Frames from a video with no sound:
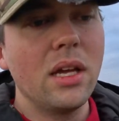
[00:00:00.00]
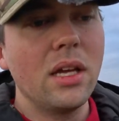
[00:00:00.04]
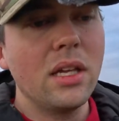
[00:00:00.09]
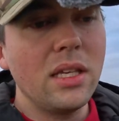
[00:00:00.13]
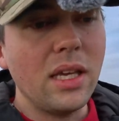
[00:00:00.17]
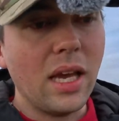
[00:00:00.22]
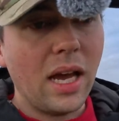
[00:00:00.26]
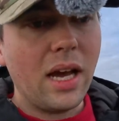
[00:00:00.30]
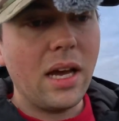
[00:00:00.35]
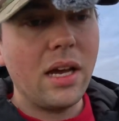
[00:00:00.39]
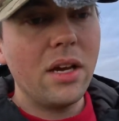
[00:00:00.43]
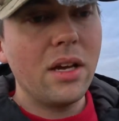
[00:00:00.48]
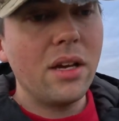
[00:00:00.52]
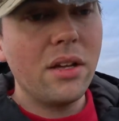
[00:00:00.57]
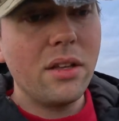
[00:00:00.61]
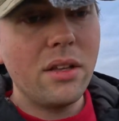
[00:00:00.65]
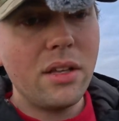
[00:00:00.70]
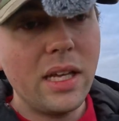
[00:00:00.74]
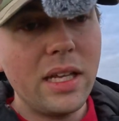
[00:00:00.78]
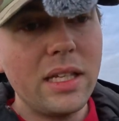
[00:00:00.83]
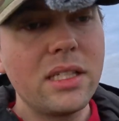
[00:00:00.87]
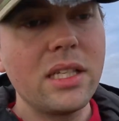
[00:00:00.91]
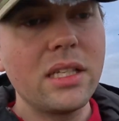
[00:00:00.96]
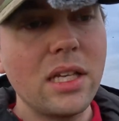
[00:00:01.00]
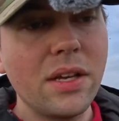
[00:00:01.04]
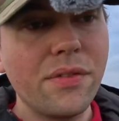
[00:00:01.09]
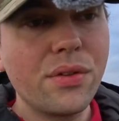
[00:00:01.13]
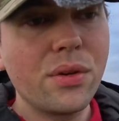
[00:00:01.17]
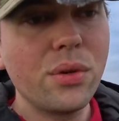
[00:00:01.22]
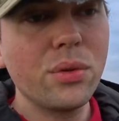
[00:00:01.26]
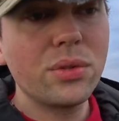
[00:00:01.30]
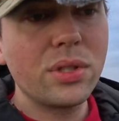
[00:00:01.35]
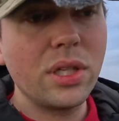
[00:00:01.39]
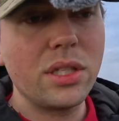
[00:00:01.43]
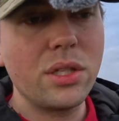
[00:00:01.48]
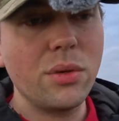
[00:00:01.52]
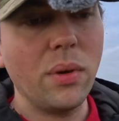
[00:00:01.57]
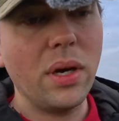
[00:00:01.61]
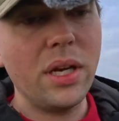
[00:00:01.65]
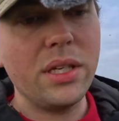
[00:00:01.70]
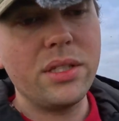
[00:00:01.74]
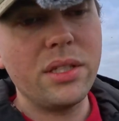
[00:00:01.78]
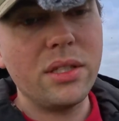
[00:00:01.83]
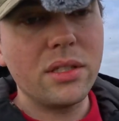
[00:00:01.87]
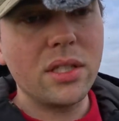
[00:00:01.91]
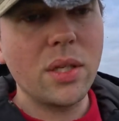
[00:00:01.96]
Yeah, it's a difficult
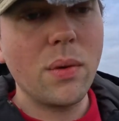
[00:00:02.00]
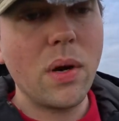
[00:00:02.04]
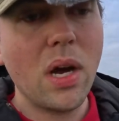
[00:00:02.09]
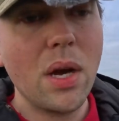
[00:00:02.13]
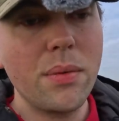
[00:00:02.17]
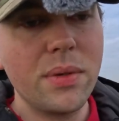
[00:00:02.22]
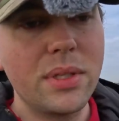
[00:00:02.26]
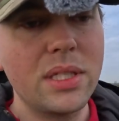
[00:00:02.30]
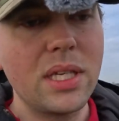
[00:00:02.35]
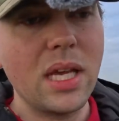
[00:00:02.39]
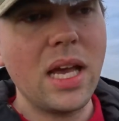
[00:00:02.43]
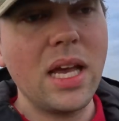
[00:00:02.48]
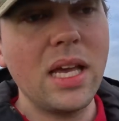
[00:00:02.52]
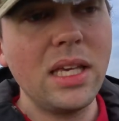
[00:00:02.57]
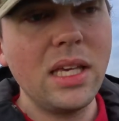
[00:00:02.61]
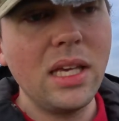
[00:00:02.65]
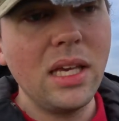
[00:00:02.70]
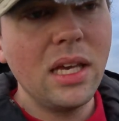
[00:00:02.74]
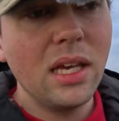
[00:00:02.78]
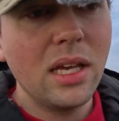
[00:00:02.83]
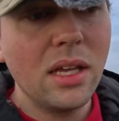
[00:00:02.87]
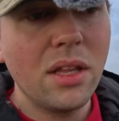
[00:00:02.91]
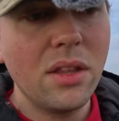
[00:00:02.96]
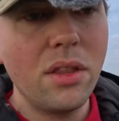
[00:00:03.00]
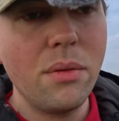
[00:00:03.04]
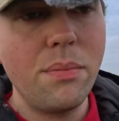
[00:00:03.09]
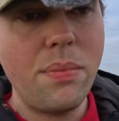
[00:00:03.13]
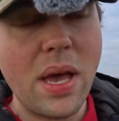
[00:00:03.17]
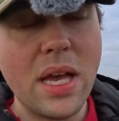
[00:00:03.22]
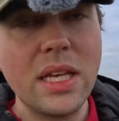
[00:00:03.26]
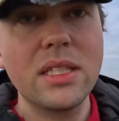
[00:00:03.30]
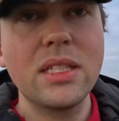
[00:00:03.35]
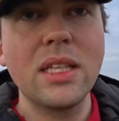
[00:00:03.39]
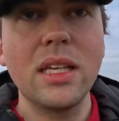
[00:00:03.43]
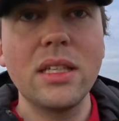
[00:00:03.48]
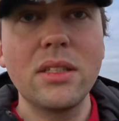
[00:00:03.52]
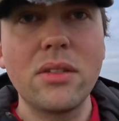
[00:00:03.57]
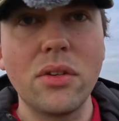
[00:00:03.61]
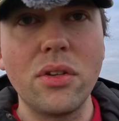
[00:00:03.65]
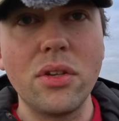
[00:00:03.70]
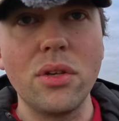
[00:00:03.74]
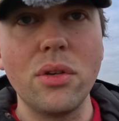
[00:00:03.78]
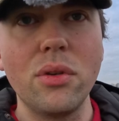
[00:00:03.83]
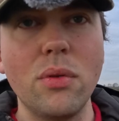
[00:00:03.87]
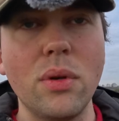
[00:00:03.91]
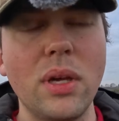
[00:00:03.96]
situation, so I would say the best thing to
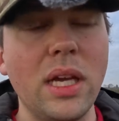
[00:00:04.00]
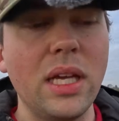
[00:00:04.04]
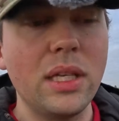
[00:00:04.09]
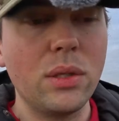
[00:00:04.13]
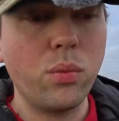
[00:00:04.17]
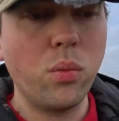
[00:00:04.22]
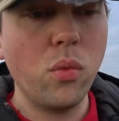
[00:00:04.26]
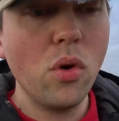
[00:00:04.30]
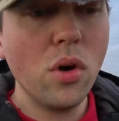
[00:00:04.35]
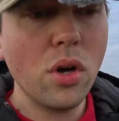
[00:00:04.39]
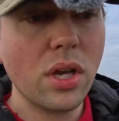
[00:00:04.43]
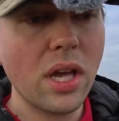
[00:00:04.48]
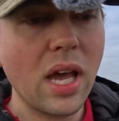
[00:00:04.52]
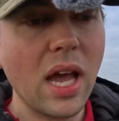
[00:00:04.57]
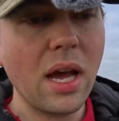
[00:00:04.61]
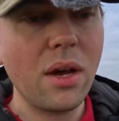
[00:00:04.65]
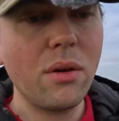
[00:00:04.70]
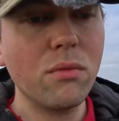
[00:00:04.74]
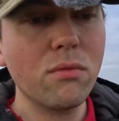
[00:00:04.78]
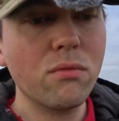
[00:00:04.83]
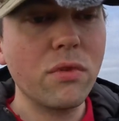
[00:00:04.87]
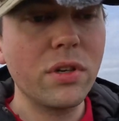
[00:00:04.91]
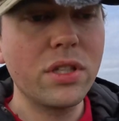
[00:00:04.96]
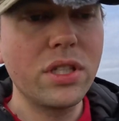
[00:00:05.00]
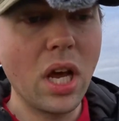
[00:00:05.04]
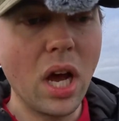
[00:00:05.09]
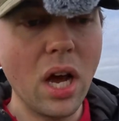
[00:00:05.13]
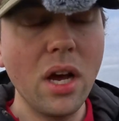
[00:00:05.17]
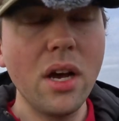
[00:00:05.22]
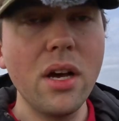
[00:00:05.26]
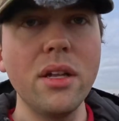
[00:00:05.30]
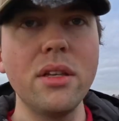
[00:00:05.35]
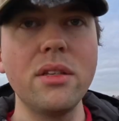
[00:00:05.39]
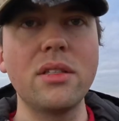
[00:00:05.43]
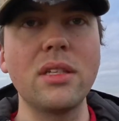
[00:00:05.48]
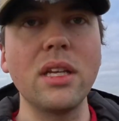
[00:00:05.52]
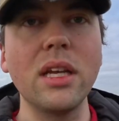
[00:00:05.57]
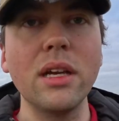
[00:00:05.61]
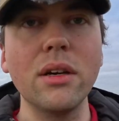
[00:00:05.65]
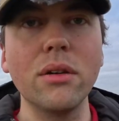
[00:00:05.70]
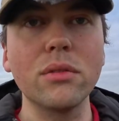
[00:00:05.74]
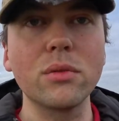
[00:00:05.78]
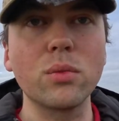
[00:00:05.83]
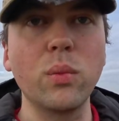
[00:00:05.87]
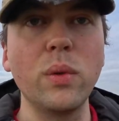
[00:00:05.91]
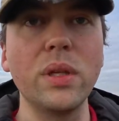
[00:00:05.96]
do is work out returns
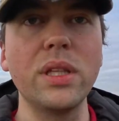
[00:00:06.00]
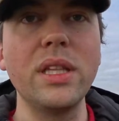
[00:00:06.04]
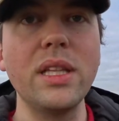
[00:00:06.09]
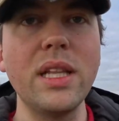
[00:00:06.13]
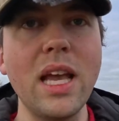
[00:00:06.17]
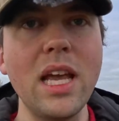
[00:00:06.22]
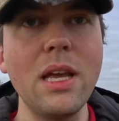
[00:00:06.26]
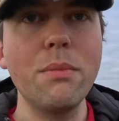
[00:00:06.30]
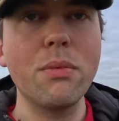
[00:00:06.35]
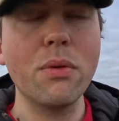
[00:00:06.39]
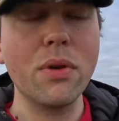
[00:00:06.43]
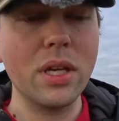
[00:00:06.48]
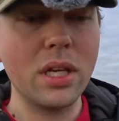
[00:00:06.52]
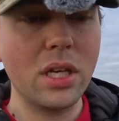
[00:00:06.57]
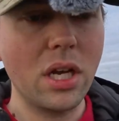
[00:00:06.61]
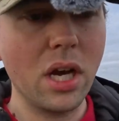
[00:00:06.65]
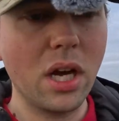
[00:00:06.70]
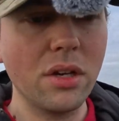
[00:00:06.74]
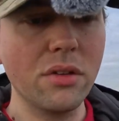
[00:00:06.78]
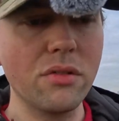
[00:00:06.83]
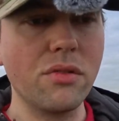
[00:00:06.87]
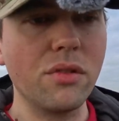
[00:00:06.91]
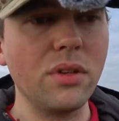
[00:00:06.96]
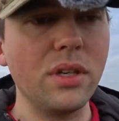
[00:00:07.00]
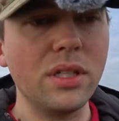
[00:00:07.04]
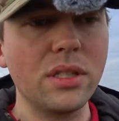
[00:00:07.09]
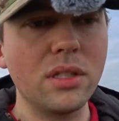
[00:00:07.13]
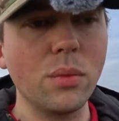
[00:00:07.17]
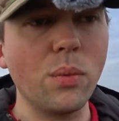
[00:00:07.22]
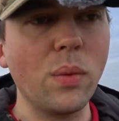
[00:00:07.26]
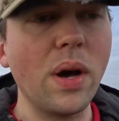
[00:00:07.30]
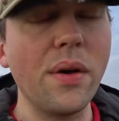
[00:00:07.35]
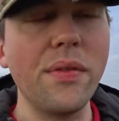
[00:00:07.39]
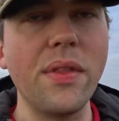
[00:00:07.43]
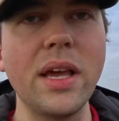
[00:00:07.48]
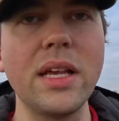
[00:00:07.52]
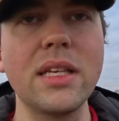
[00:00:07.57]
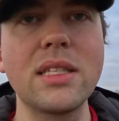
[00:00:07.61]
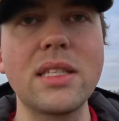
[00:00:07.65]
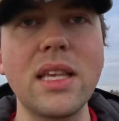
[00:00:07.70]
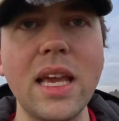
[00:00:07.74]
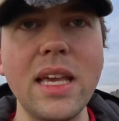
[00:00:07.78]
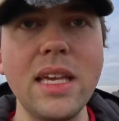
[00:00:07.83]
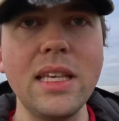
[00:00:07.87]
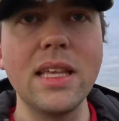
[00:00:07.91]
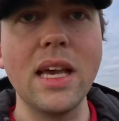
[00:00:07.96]
deals with neighbouring countries to where they
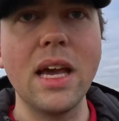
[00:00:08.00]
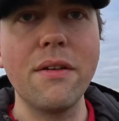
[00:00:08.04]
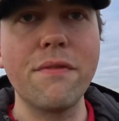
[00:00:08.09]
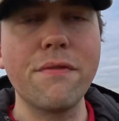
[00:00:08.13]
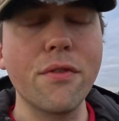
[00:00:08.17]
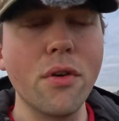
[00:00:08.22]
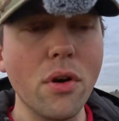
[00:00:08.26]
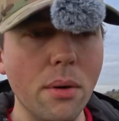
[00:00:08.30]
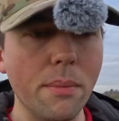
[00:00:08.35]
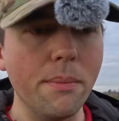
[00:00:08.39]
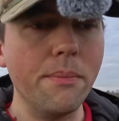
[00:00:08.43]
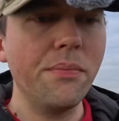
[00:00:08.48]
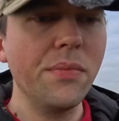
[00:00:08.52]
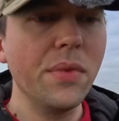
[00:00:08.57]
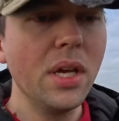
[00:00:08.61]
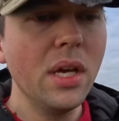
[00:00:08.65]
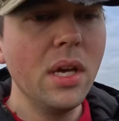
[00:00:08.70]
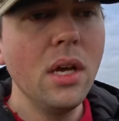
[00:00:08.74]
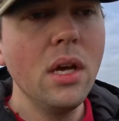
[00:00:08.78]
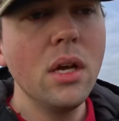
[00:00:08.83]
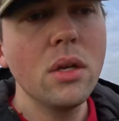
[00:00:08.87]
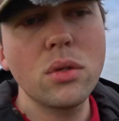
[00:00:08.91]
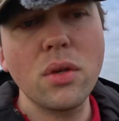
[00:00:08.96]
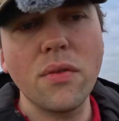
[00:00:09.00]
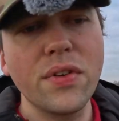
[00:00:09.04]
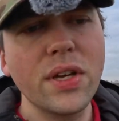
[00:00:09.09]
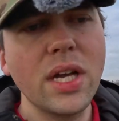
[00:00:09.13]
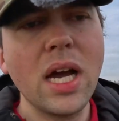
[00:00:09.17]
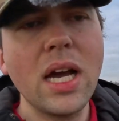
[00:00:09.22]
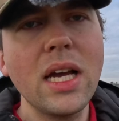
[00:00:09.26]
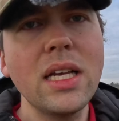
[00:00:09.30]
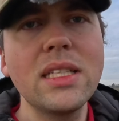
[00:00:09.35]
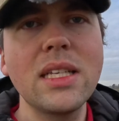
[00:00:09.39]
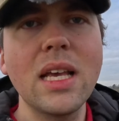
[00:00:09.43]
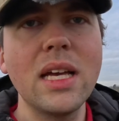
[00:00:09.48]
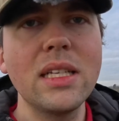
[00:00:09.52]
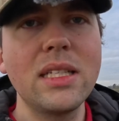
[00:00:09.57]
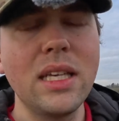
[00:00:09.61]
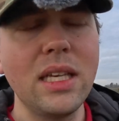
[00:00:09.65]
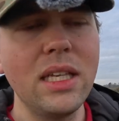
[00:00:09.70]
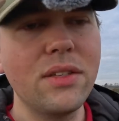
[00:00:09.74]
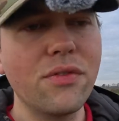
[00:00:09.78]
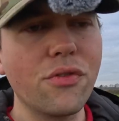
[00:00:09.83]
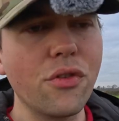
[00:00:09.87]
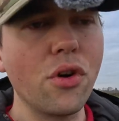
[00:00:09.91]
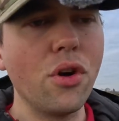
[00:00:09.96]
say they're from. So if a guy says
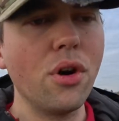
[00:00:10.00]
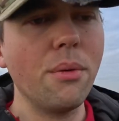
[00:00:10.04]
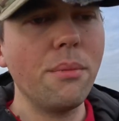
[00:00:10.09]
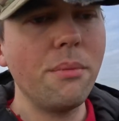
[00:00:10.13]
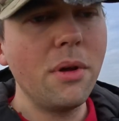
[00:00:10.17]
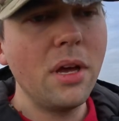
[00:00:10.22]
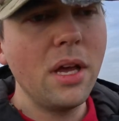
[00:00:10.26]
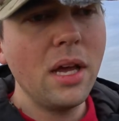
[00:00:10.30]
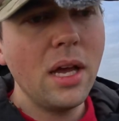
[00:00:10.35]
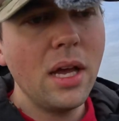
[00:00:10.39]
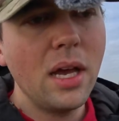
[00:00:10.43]
he's from